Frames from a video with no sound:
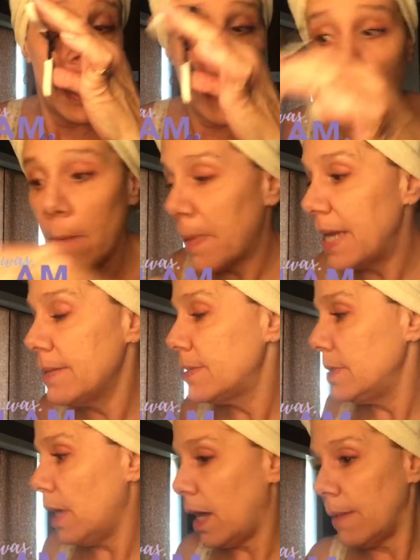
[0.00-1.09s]
Now, my
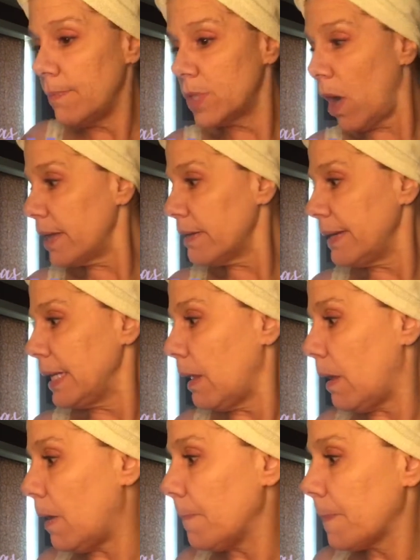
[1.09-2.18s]

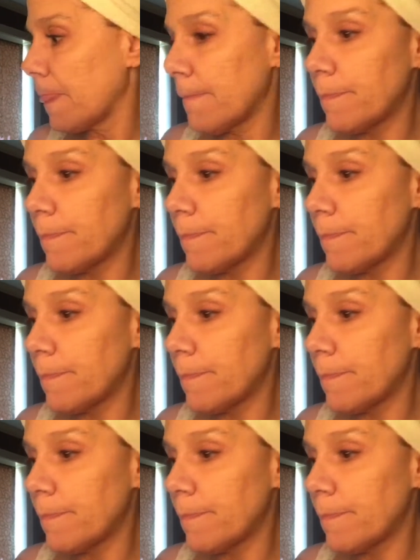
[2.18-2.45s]
daughter-in-law